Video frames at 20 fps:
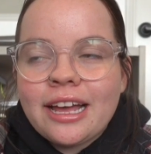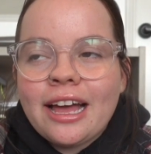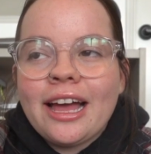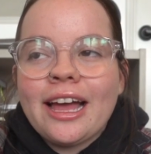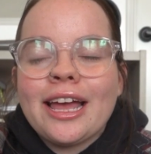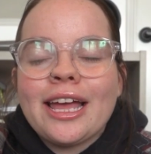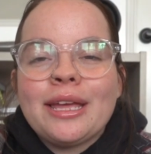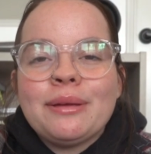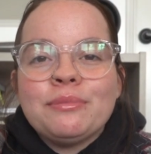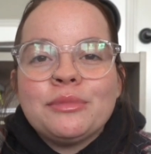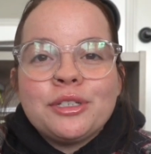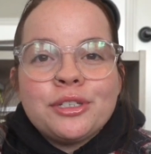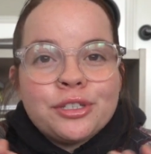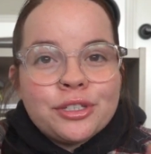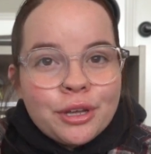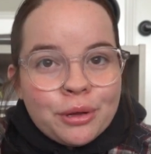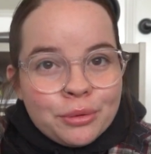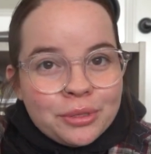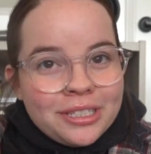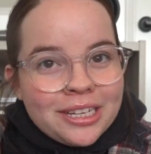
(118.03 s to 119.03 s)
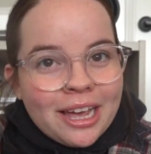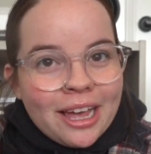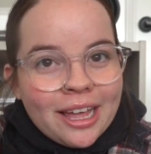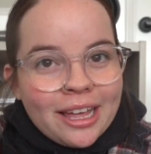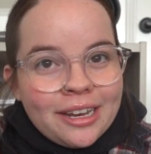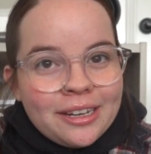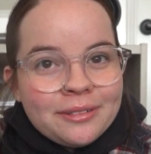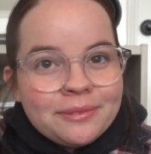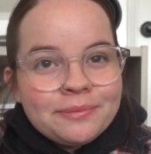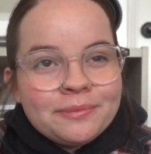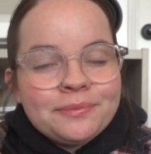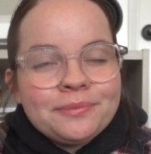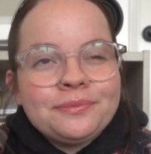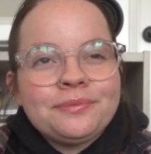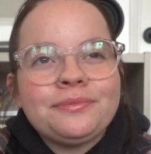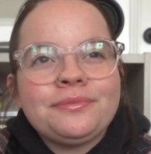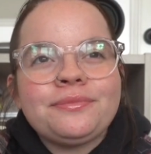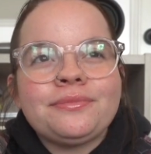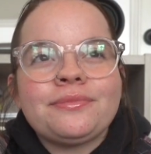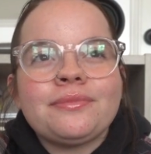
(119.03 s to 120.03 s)
I'm so done.
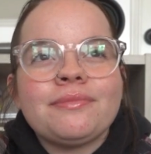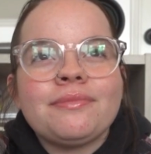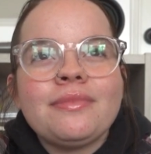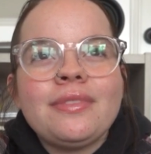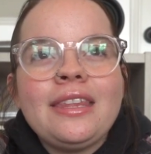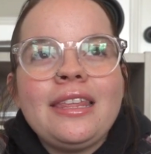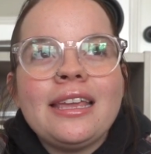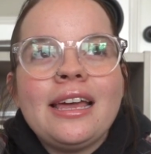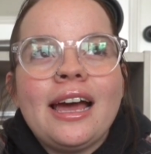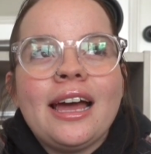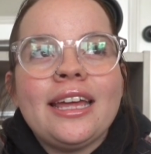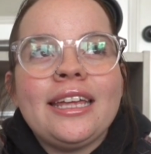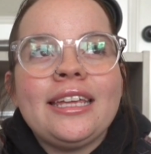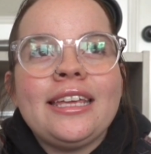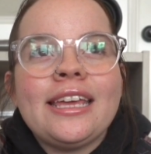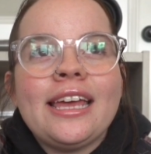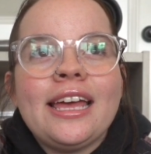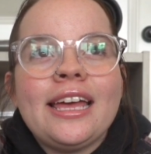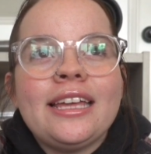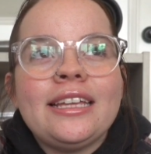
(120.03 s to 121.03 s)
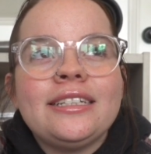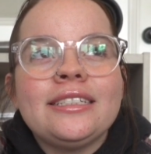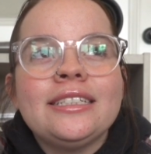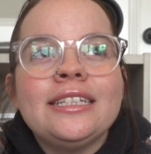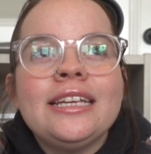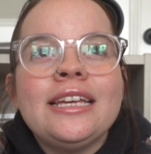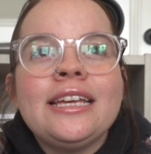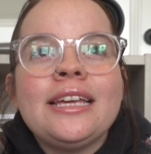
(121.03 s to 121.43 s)
I get